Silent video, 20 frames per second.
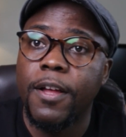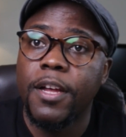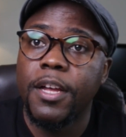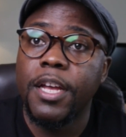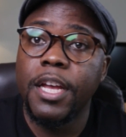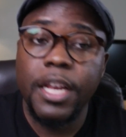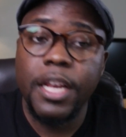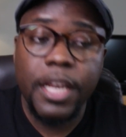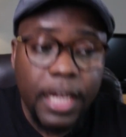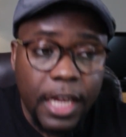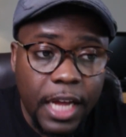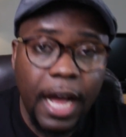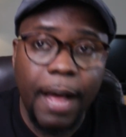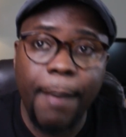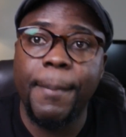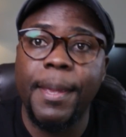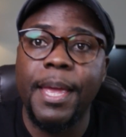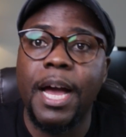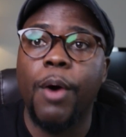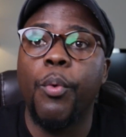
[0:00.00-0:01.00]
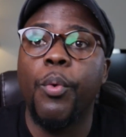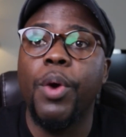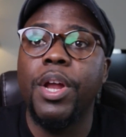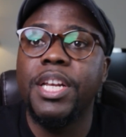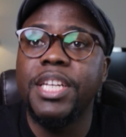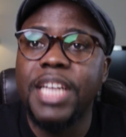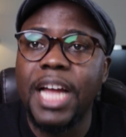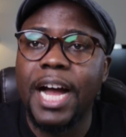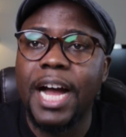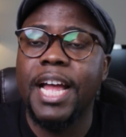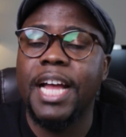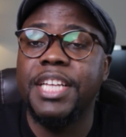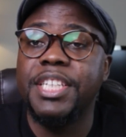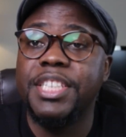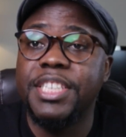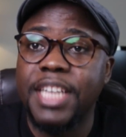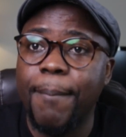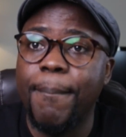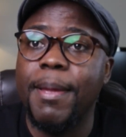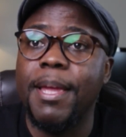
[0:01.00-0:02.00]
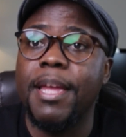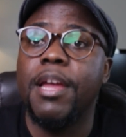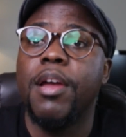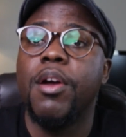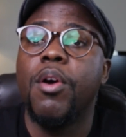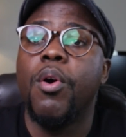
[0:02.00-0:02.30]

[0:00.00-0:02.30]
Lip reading: In Gambia, when Yahya Jammeh